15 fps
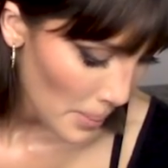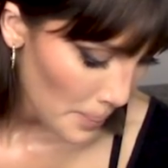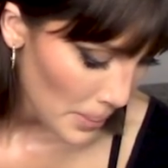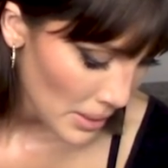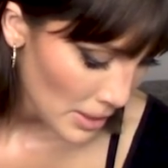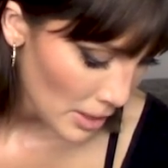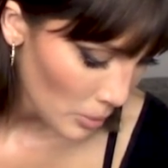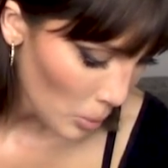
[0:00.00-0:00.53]

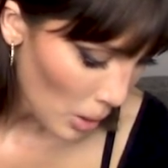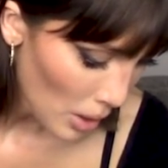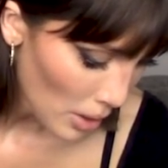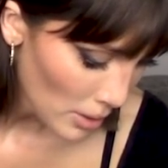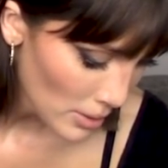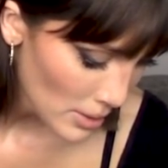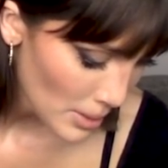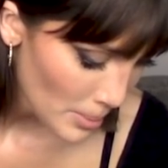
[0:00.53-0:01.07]
but the
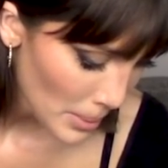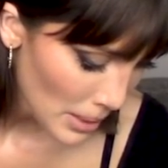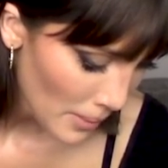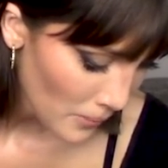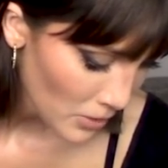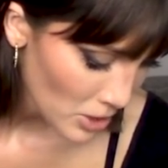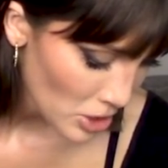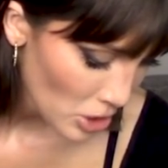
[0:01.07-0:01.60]
walls have been
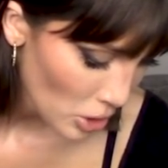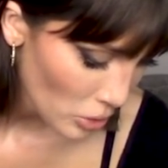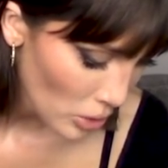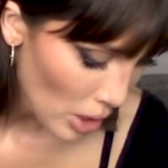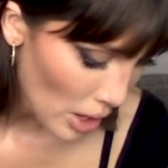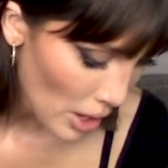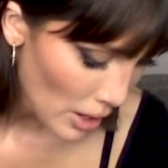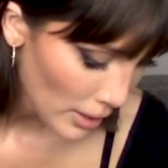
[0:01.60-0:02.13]
up for so
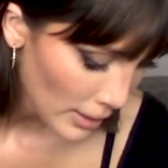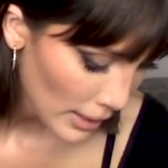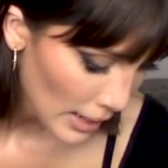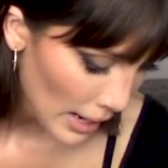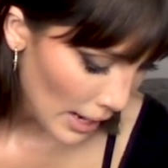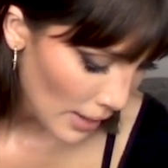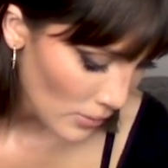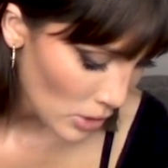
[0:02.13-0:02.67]
long and
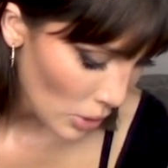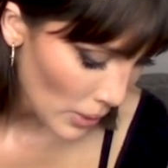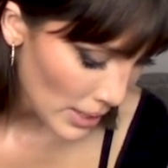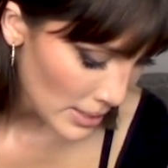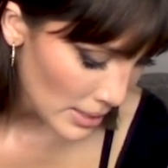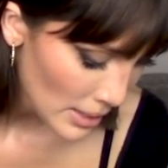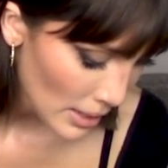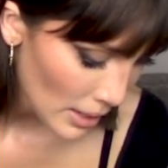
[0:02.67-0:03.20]
I have no
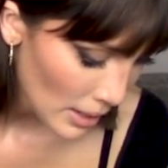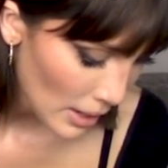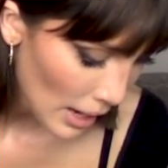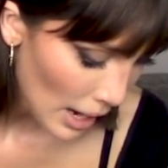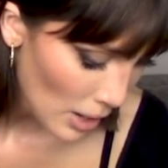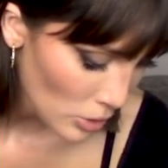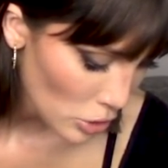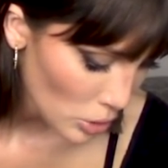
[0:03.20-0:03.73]
idea
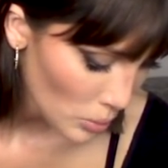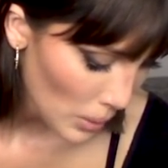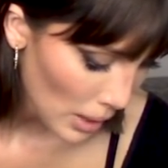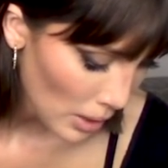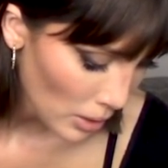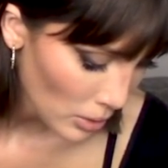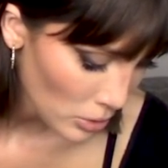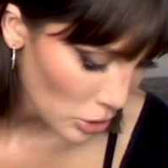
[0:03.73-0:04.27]
how to,
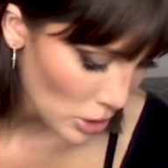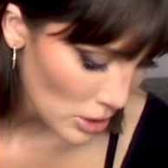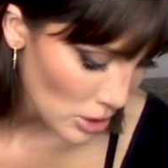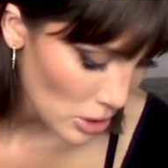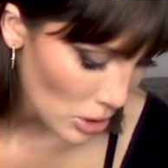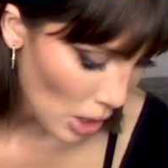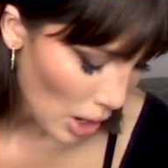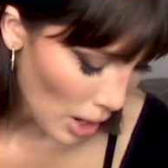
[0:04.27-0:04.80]
well, just
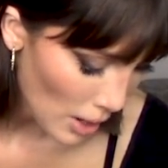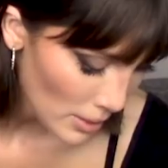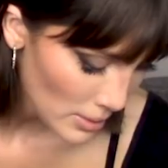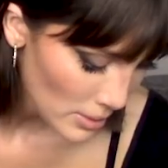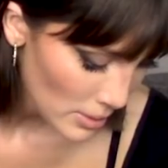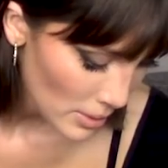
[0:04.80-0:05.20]
not.